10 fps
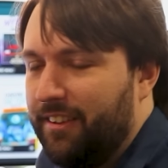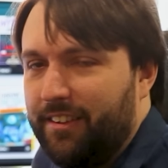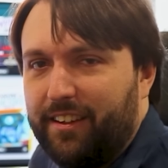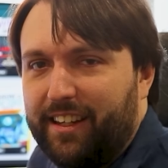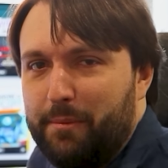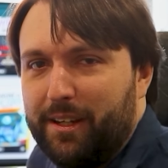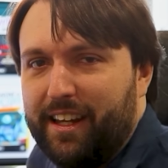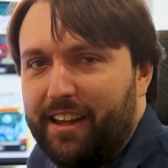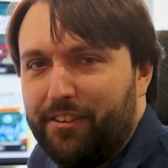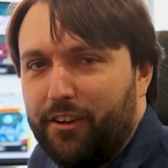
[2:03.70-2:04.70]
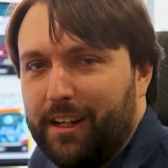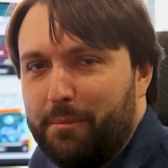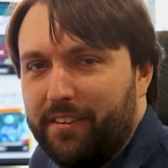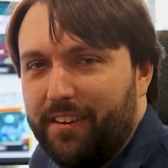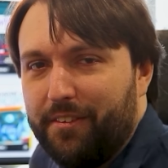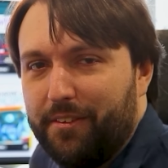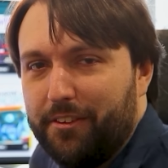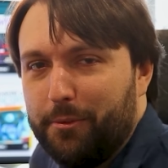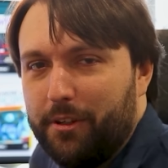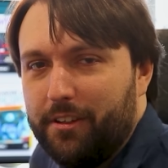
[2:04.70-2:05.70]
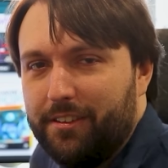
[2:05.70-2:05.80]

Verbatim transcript: I can hear my cat throwing up in the other room.